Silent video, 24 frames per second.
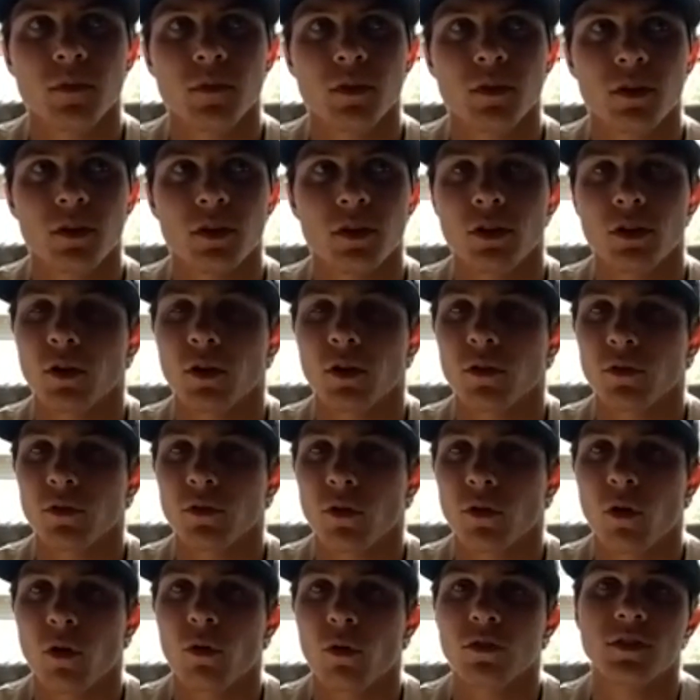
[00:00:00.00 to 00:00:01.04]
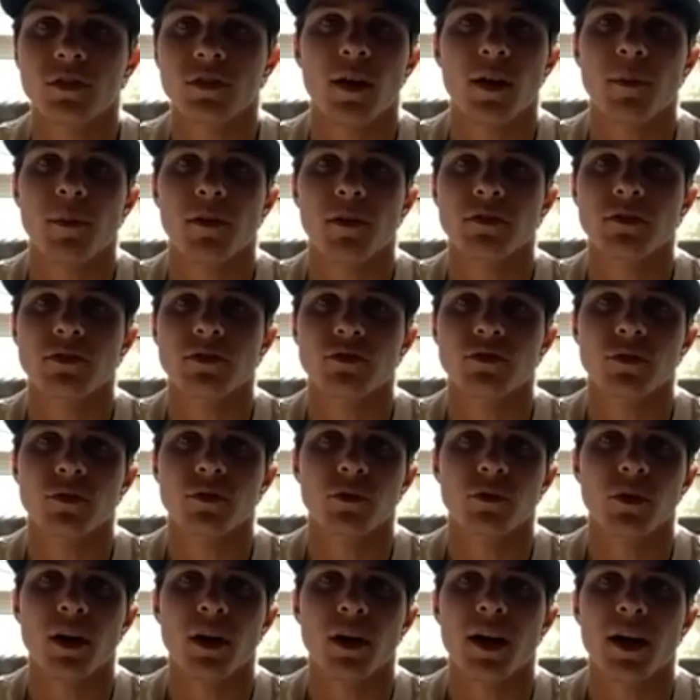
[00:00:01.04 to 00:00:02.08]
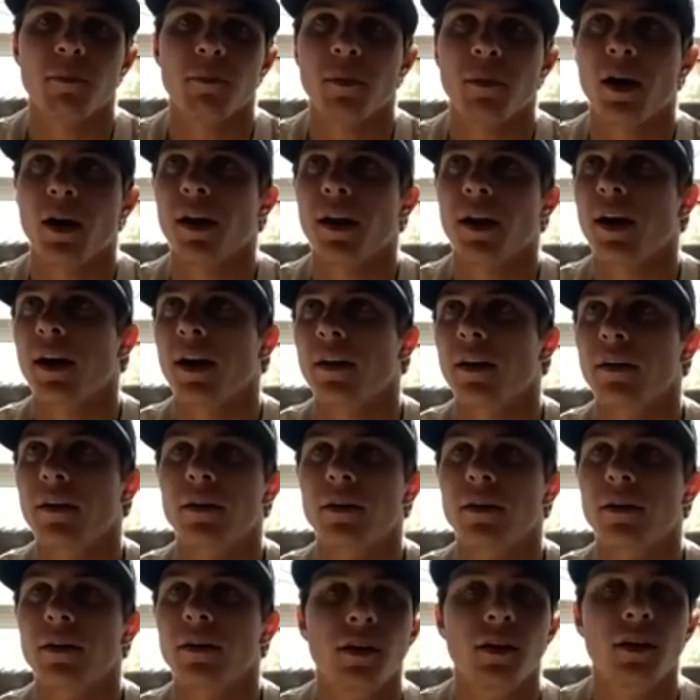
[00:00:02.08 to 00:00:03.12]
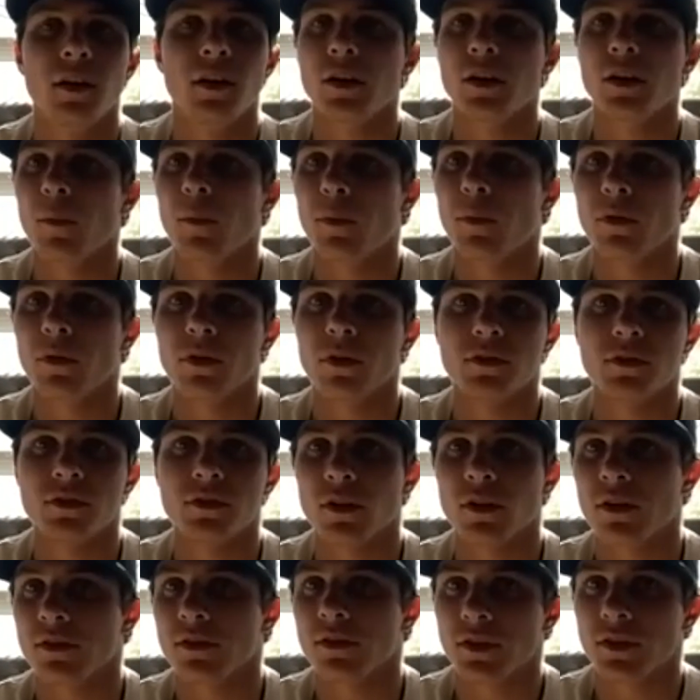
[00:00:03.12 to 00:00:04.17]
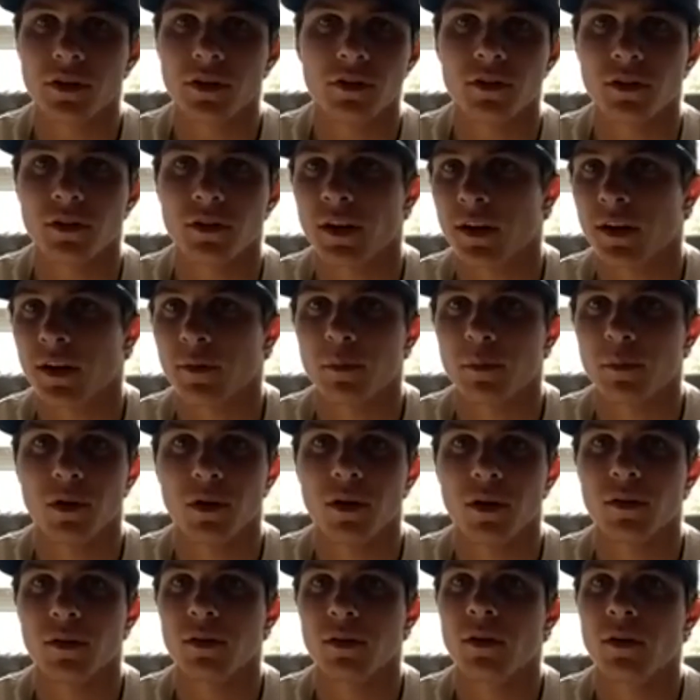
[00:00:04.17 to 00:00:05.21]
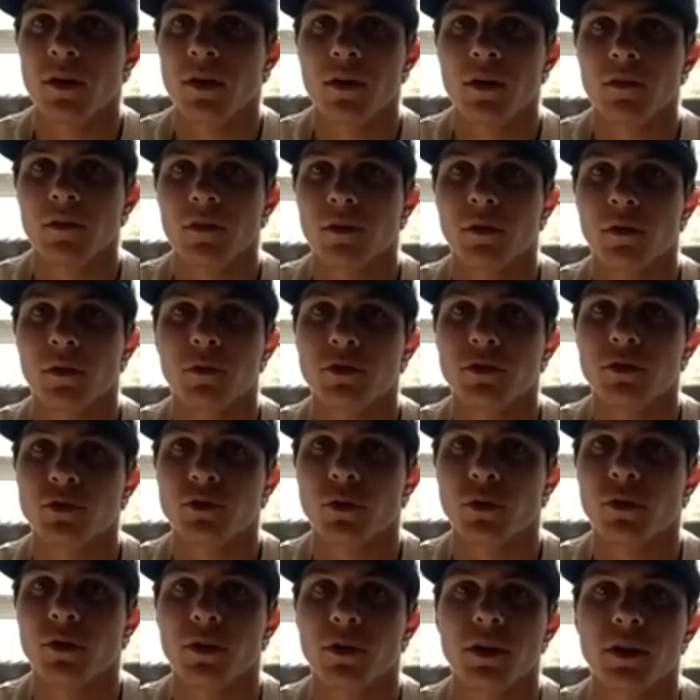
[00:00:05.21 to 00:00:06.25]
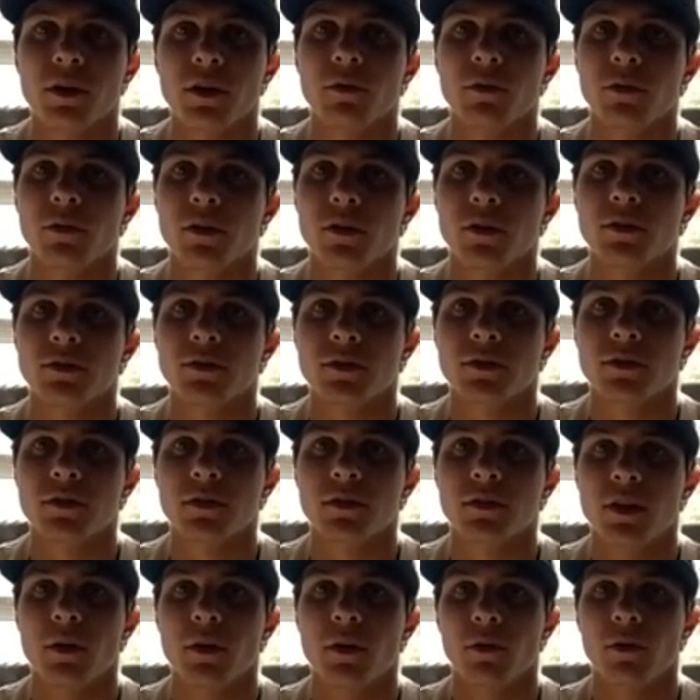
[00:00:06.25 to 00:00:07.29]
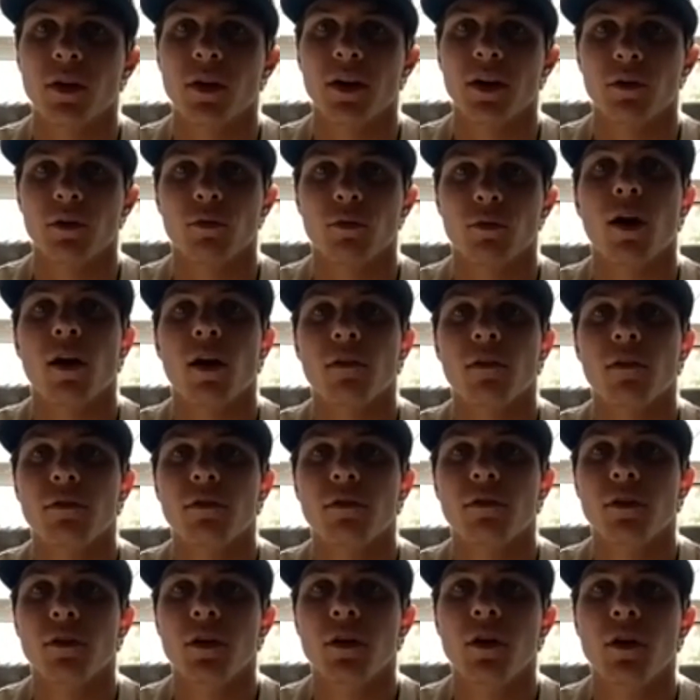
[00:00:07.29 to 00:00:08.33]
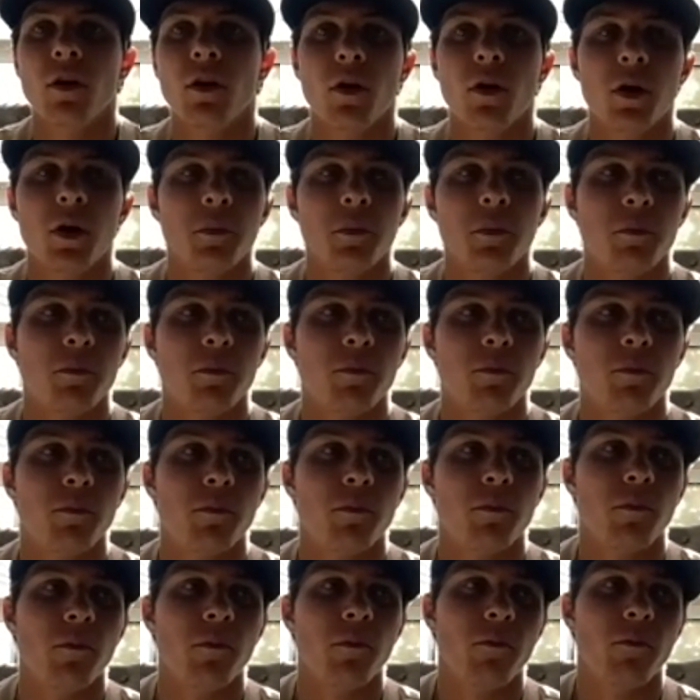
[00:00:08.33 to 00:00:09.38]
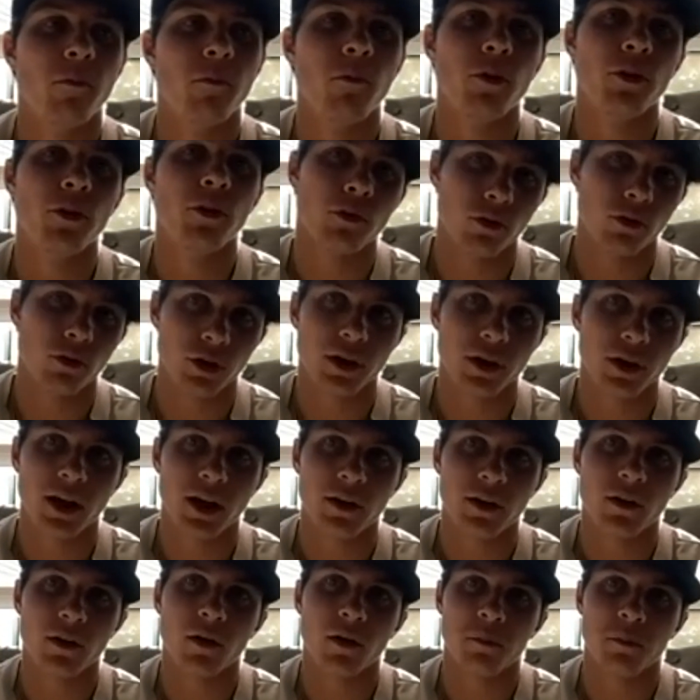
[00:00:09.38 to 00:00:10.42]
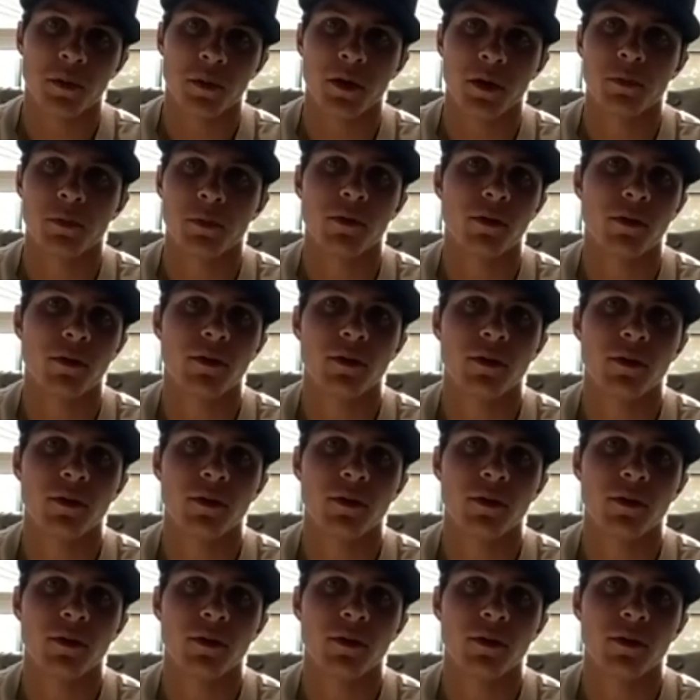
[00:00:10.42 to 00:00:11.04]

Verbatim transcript: you know, the whole time I was in triple A, I might have had a couple good starts here and there, but for the majority, it was they were like rough when you look at it on paper.